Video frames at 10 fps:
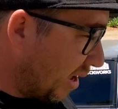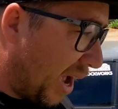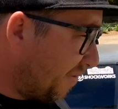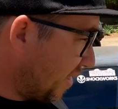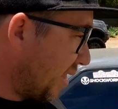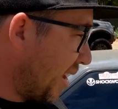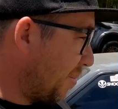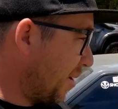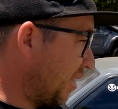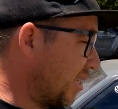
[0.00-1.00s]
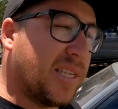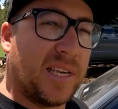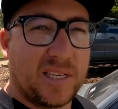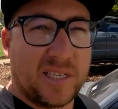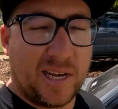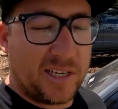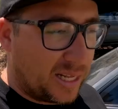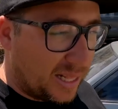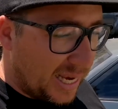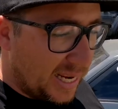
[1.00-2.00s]
Other than that, man, this thing is such a
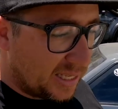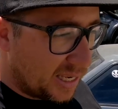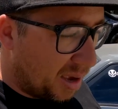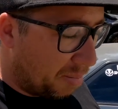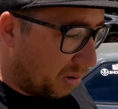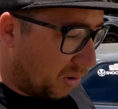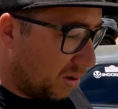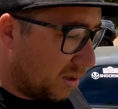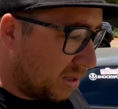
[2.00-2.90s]
clean example.